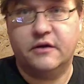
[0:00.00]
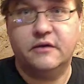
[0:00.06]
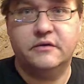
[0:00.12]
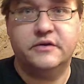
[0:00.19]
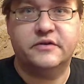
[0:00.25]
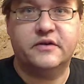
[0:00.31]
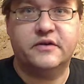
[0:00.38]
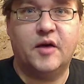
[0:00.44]

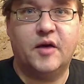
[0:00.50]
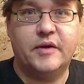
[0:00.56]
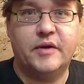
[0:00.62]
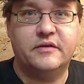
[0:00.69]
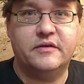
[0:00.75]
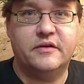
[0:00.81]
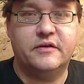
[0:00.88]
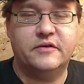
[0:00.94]
Just
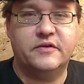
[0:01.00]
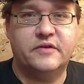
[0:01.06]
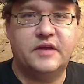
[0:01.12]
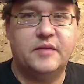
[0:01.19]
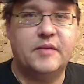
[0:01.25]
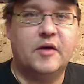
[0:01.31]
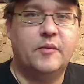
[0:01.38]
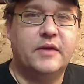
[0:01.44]
comment there, just
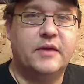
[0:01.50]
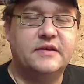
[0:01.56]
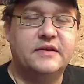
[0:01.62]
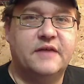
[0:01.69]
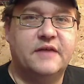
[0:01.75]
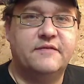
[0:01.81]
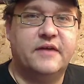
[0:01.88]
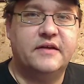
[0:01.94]
email me at
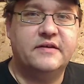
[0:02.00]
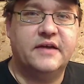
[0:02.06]
Deathhead